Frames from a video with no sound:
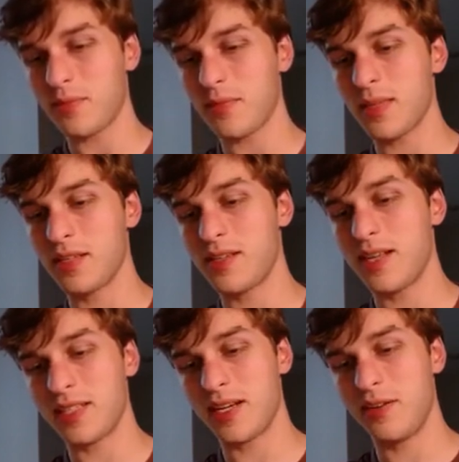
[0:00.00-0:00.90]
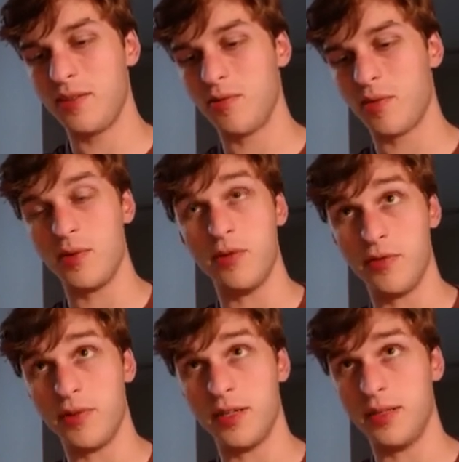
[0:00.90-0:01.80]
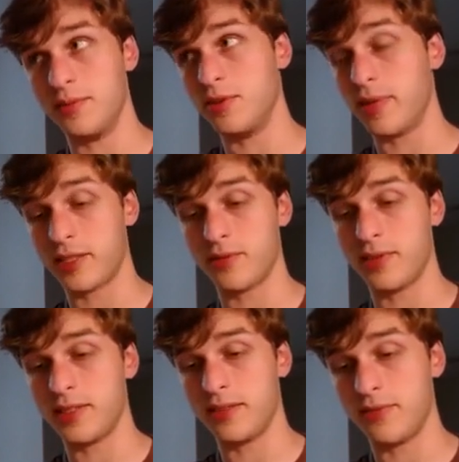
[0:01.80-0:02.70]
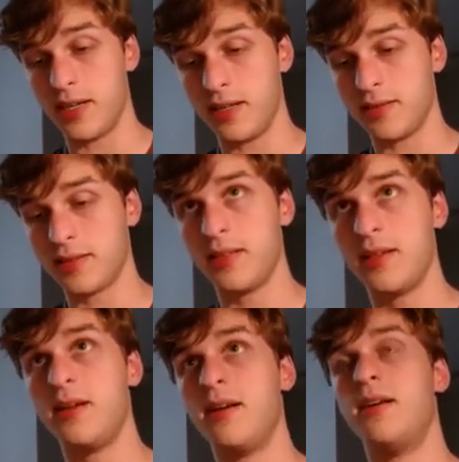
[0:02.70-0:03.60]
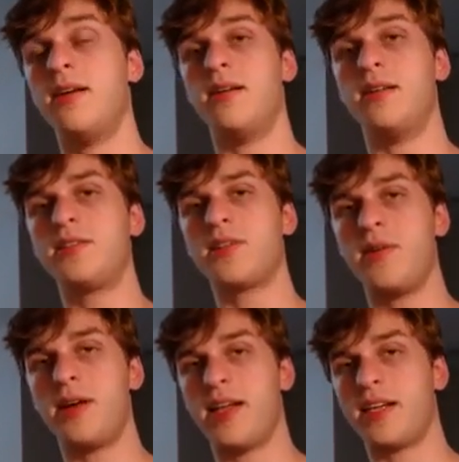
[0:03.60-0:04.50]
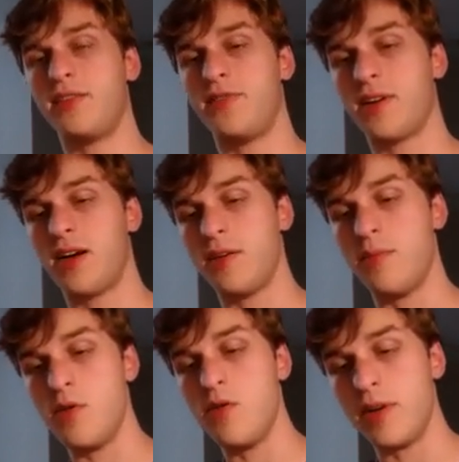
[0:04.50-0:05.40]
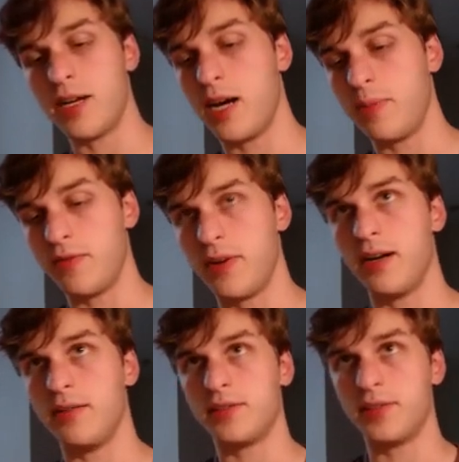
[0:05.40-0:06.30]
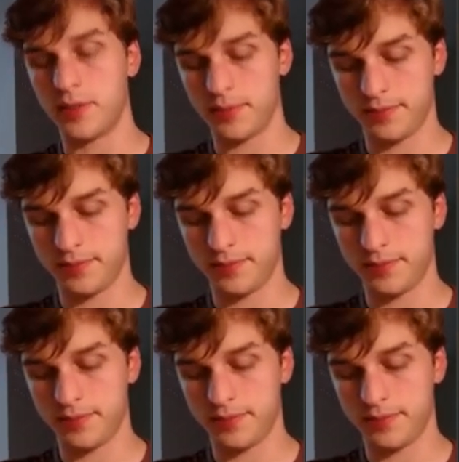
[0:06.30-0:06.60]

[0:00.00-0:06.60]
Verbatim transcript: so that's how you remove um, directories and files. Uh, let's go ahead and actually figure out how to move and copy files. So